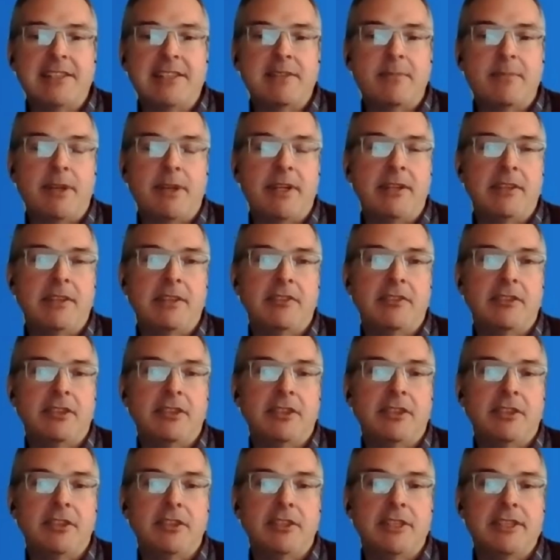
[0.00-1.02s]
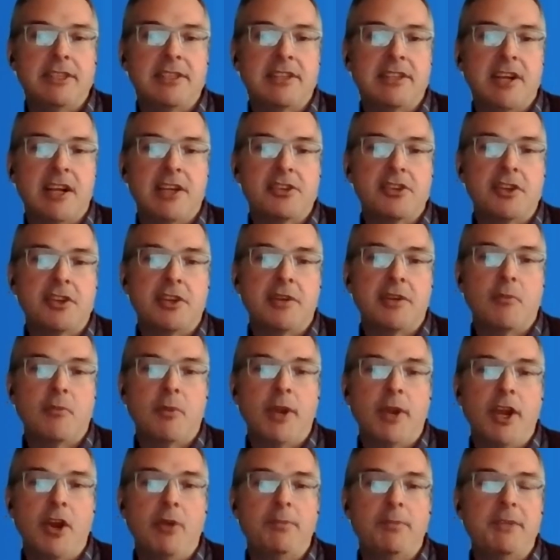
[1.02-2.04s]
It's been good discussion.
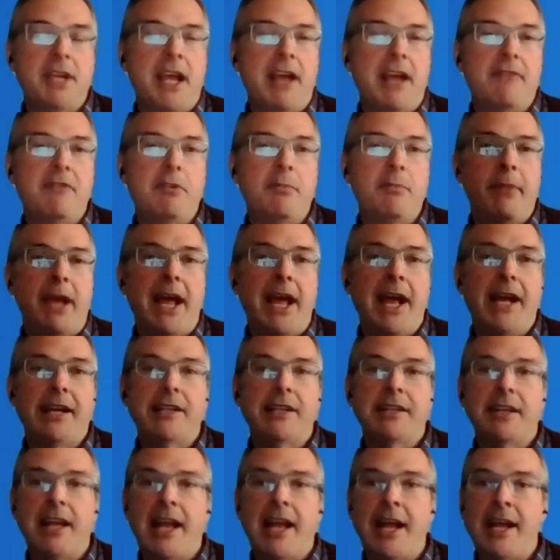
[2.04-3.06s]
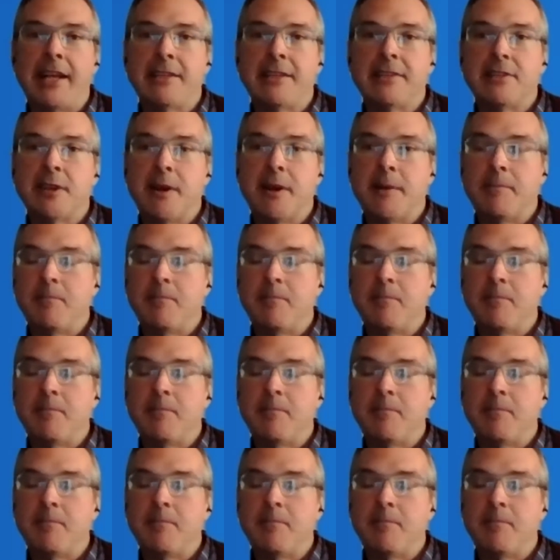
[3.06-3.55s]
We hope to have you back, and